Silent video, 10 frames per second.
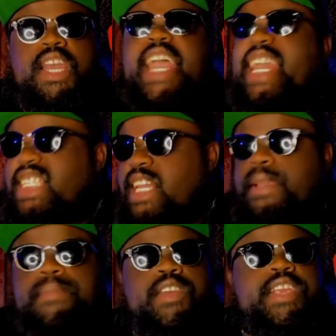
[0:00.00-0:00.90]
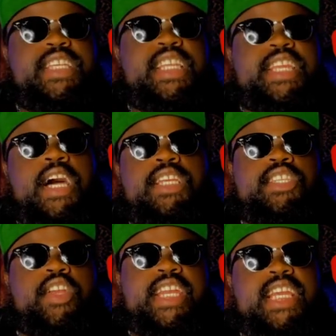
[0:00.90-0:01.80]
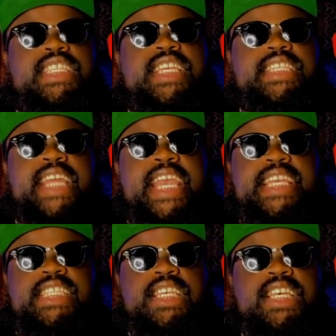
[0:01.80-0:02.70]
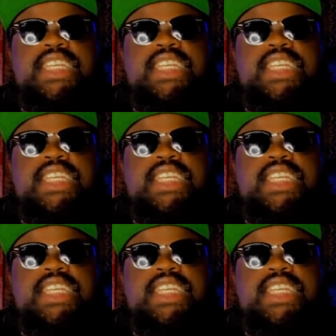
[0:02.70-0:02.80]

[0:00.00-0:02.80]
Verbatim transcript: In some communities, the dollar circulates six days.